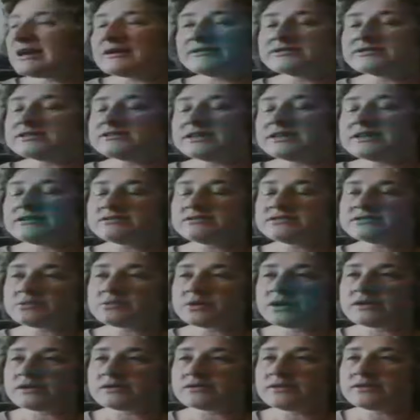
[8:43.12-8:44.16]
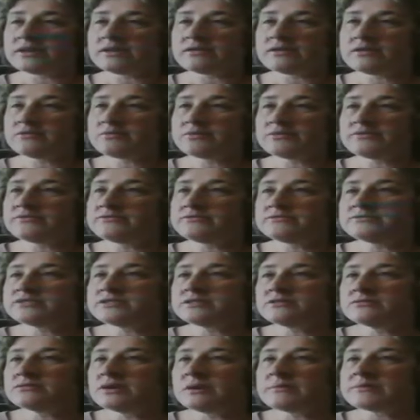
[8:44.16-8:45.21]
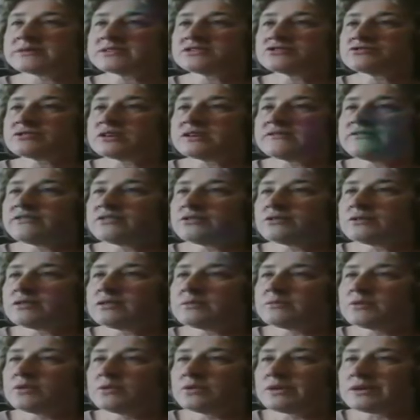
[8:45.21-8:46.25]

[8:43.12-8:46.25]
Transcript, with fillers: there? are allowed in there as well. They're open until half past three, four in the